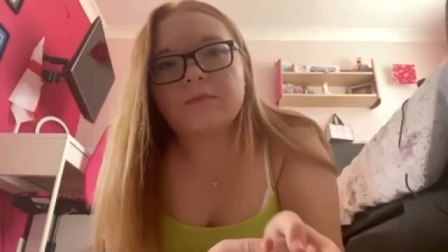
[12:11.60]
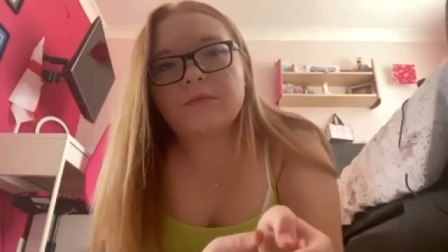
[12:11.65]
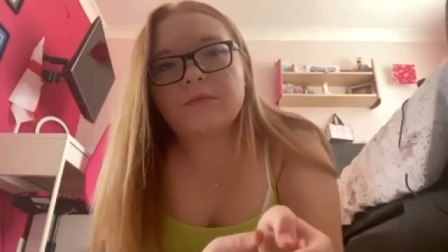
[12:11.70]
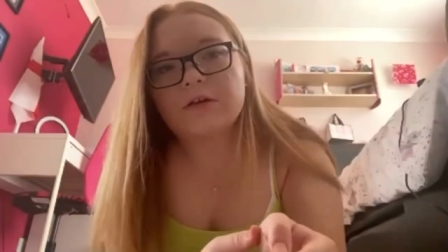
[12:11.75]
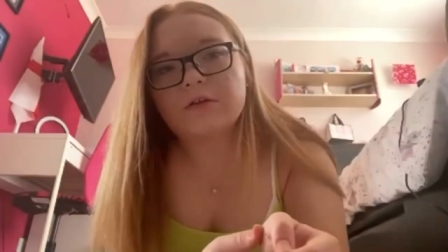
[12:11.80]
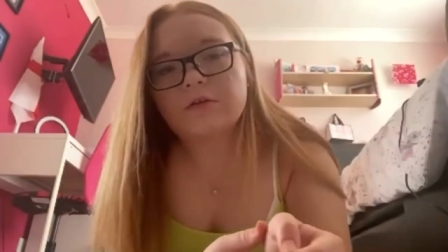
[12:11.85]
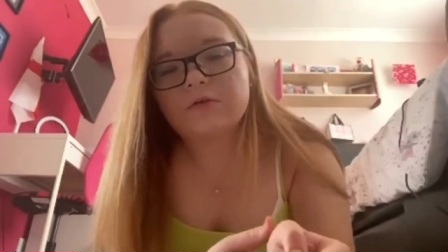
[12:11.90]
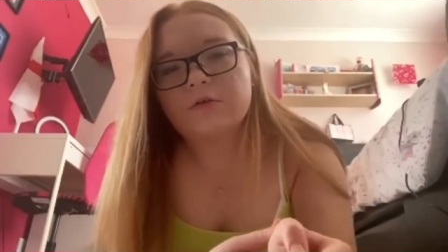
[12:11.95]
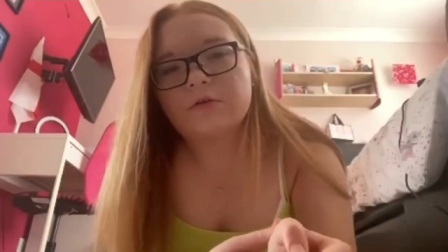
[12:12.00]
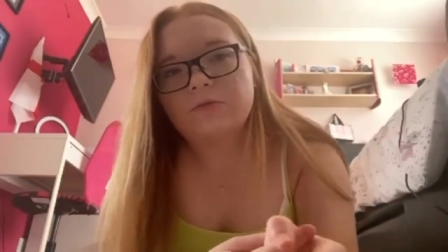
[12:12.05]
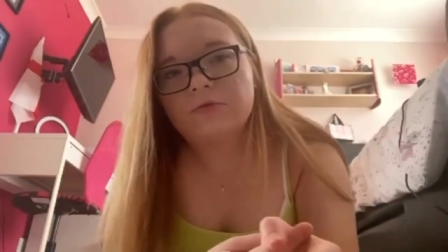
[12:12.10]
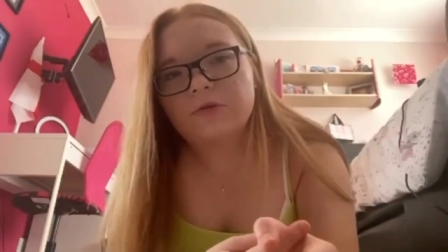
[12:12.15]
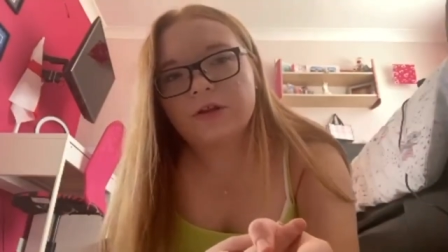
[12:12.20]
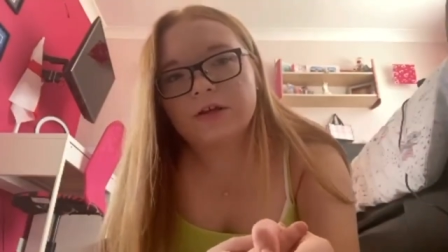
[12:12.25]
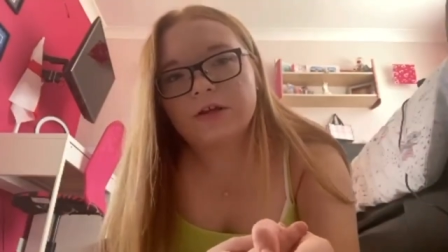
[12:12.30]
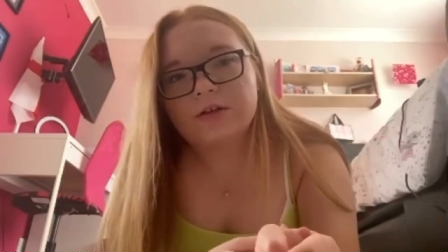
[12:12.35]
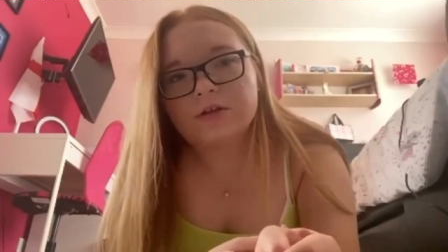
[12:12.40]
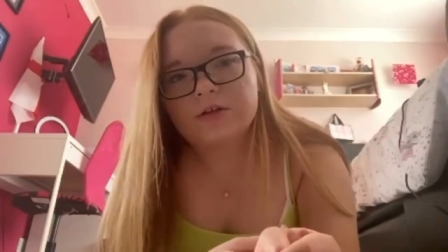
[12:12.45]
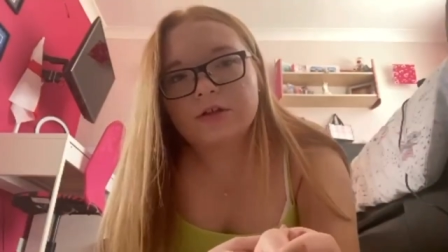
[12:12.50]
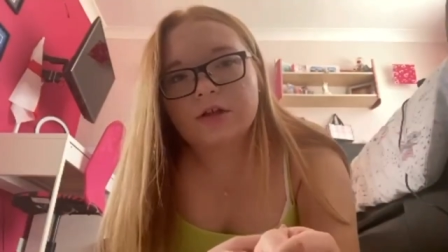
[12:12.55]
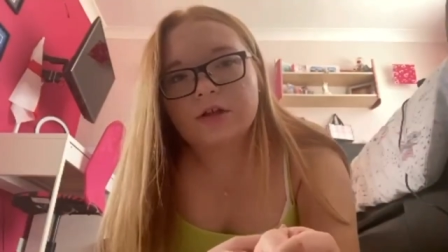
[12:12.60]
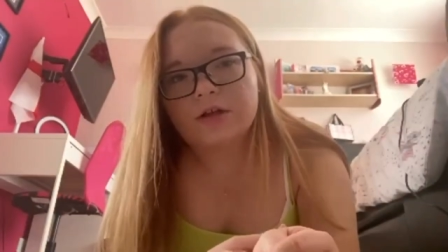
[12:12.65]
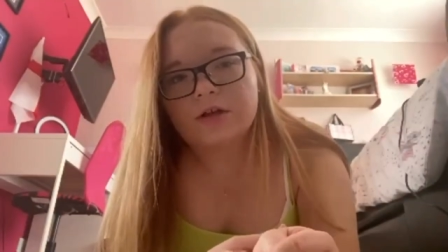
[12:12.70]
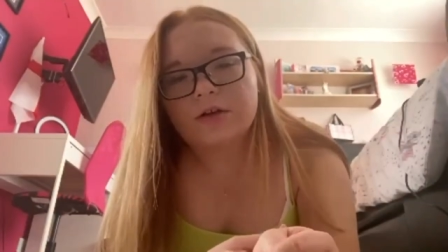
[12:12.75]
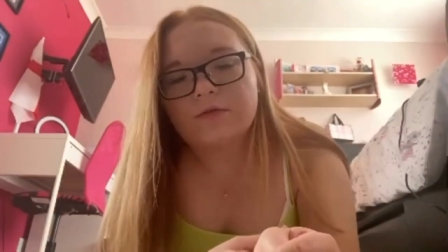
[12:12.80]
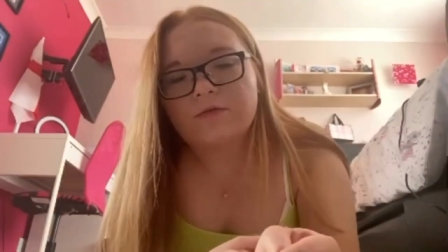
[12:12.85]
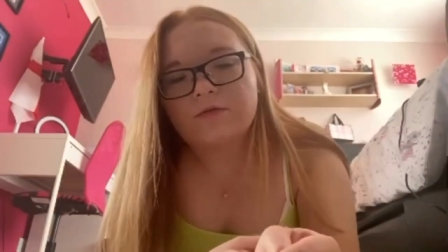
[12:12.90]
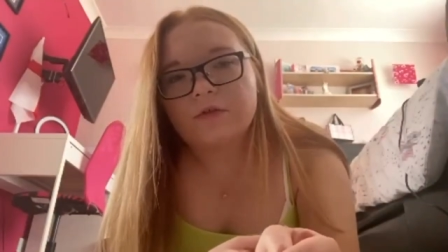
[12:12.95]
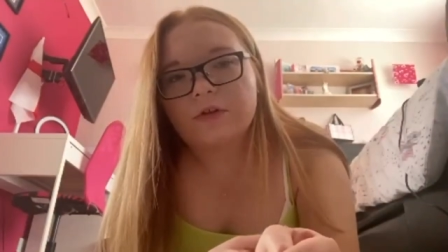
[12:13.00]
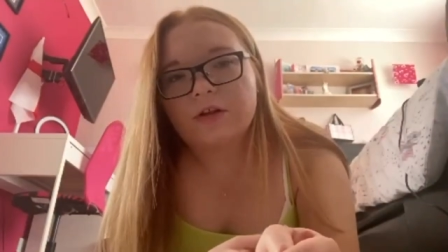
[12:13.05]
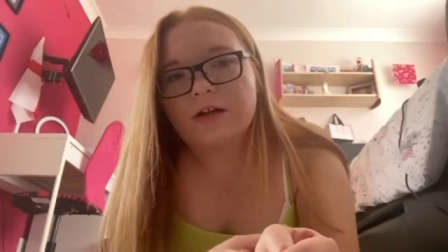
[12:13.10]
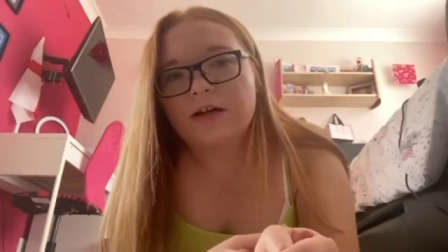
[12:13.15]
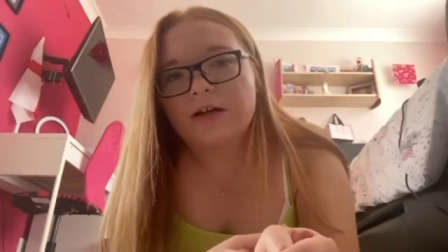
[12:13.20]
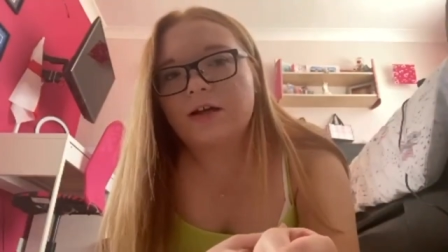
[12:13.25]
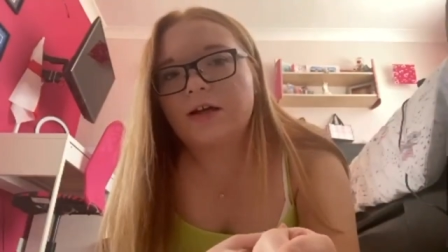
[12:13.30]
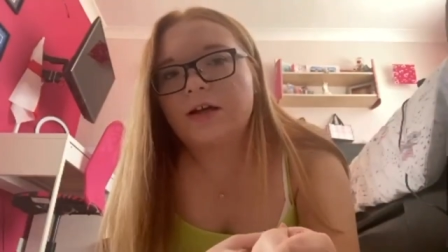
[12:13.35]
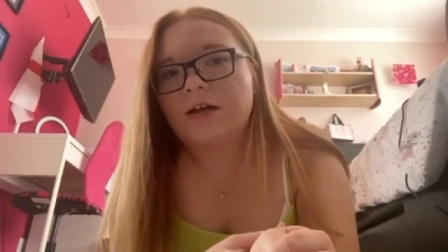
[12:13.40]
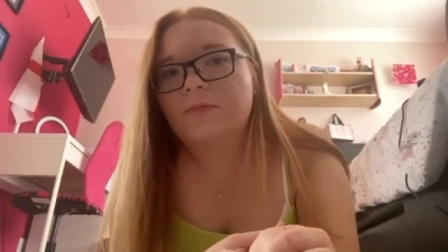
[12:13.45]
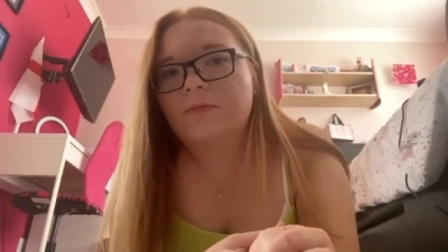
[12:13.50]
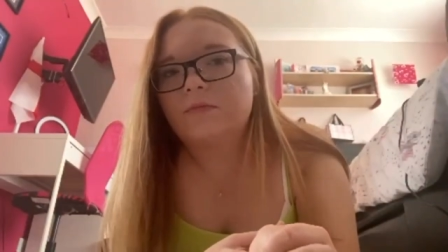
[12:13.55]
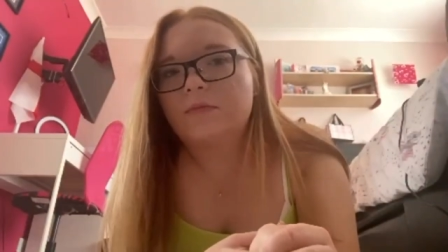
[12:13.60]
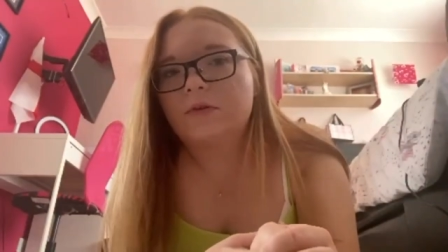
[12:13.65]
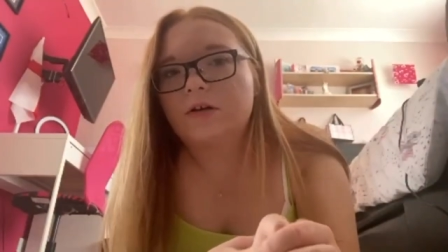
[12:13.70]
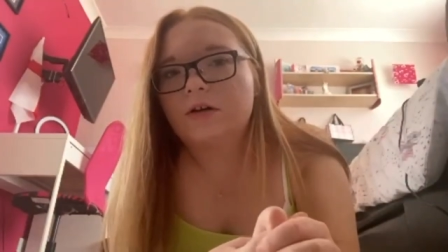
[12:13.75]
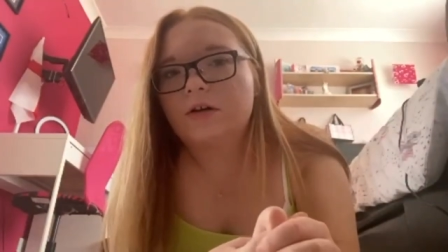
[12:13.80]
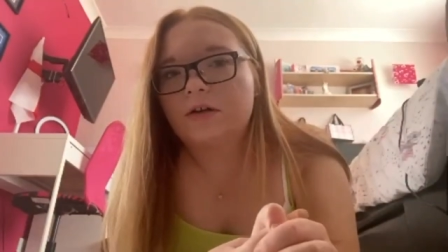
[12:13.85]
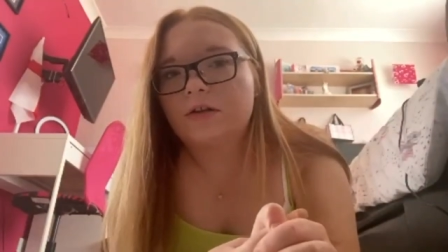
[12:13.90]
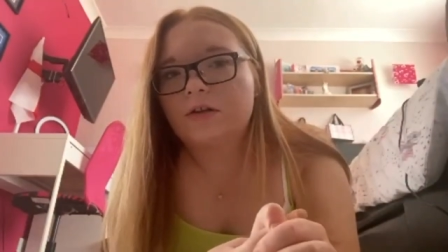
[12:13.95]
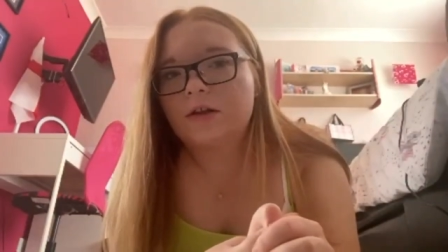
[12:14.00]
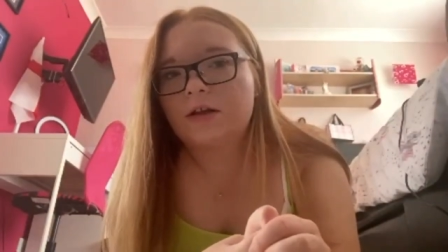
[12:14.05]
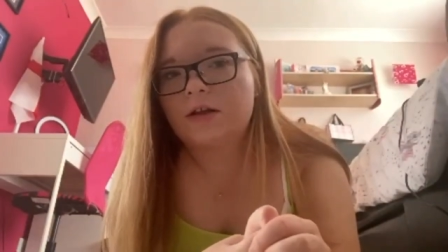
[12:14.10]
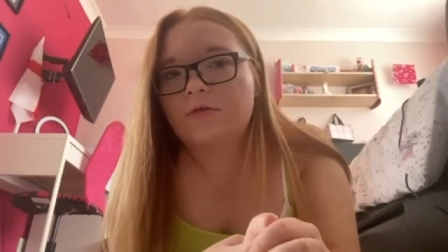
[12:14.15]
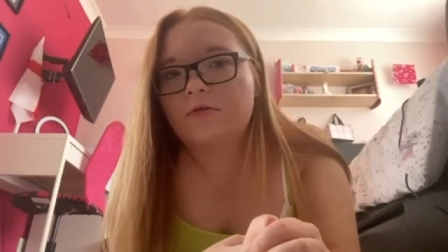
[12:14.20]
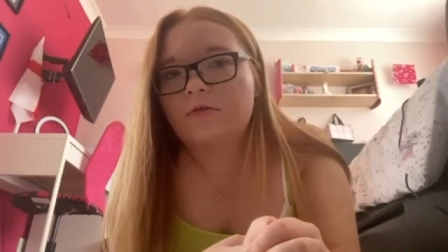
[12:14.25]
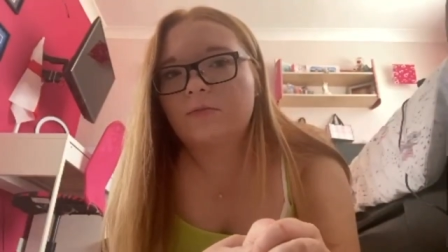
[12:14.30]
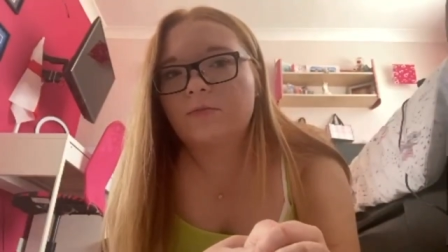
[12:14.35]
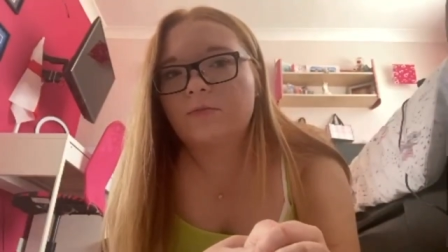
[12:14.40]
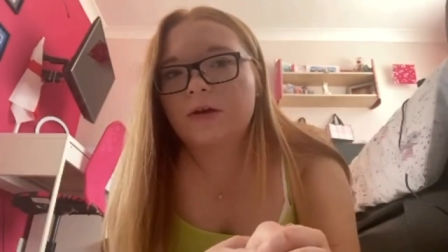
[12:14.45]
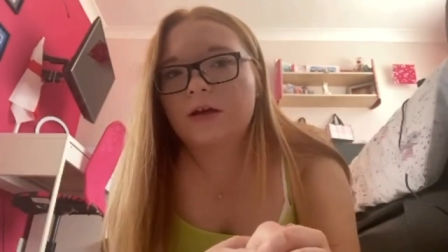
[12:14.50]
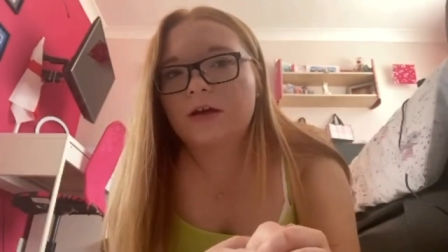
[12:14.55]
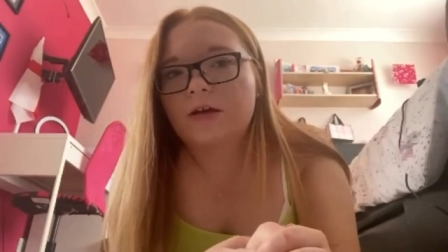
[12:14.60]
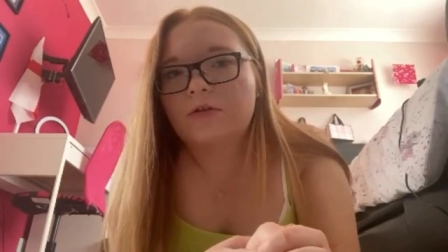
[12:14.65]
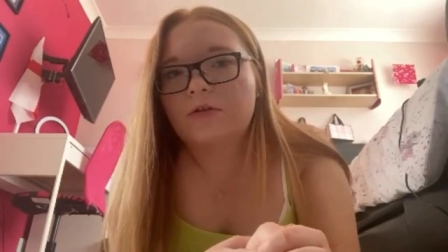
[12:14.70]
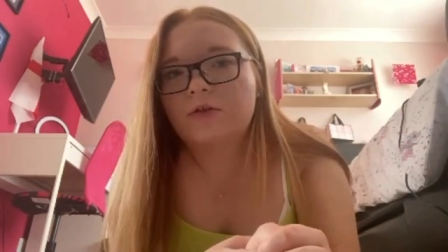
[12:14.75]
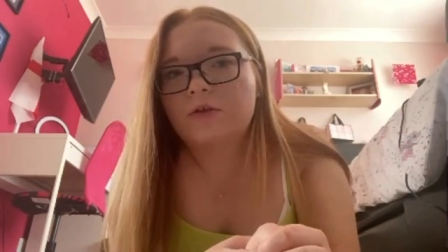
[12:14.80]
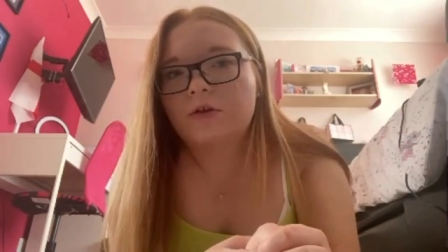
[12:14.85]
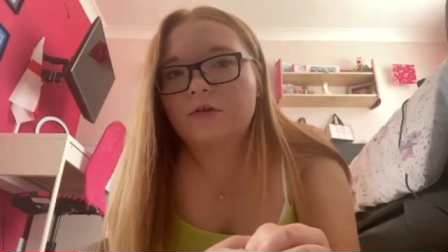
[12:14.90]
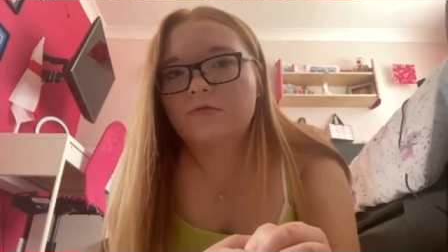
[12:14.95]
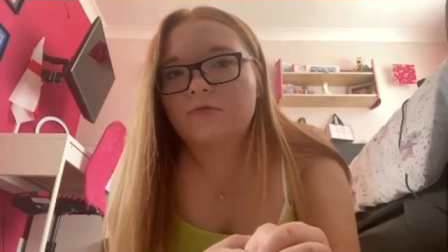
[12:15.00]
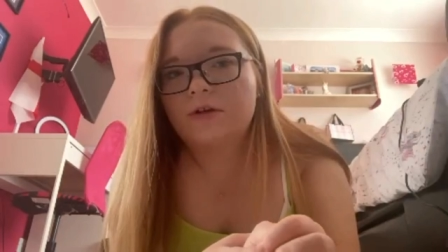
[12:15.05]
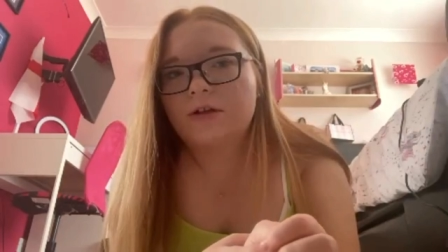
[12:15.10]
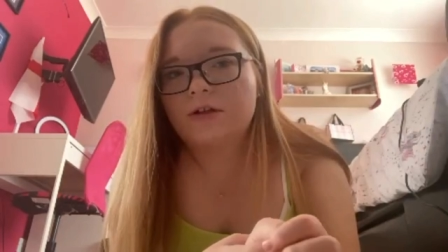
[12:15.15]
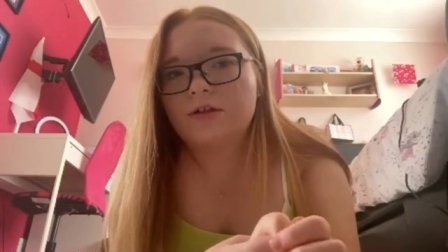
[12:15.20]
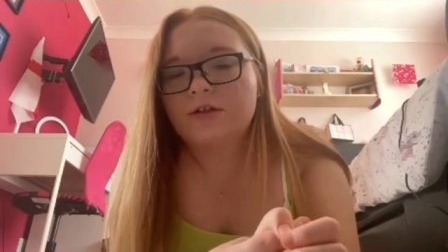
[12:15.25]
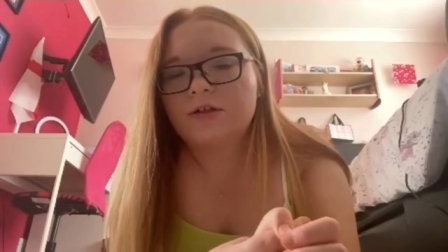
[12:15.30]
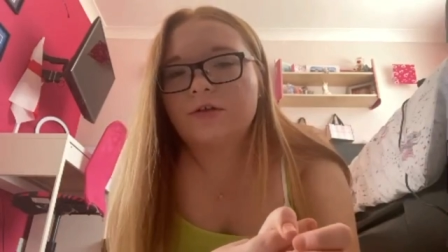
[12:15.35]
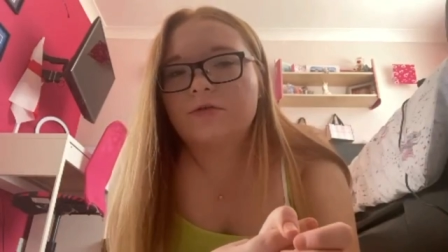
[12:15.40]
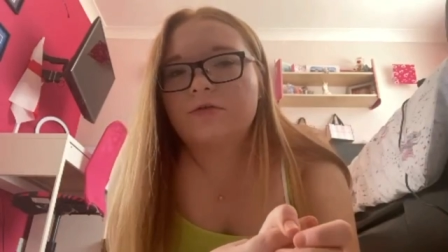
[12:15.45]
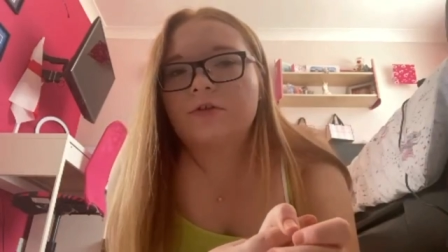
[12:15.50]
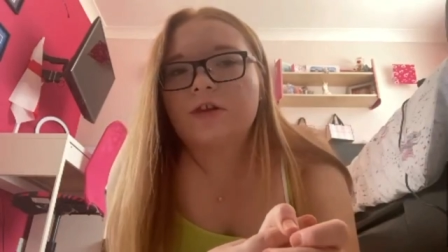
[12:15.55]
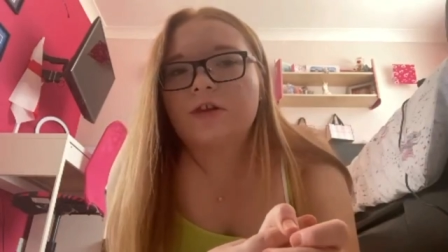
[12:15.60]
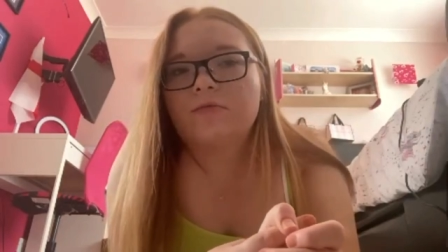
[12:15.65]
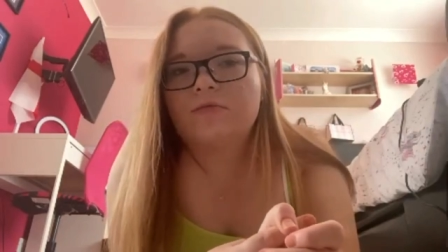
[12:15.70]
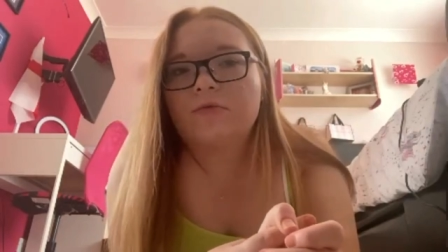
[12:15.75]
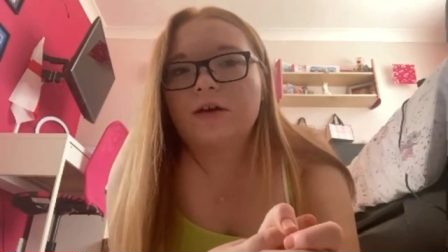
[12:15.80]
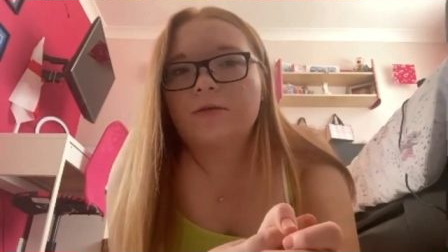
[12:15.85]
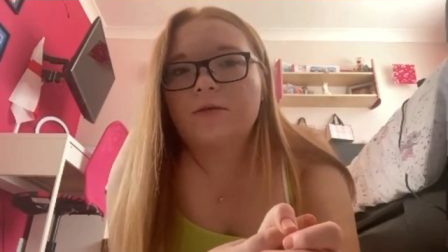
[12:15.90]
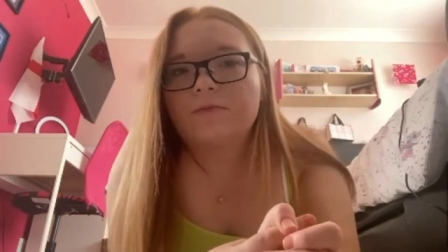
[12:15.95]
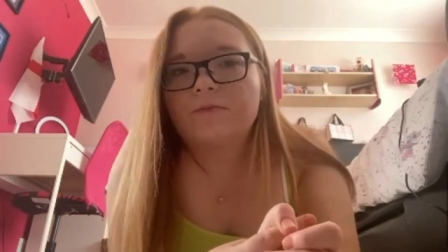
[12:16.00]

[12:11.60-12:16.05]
score prediction for the game, I think it will be a 2-1 Chelsea win.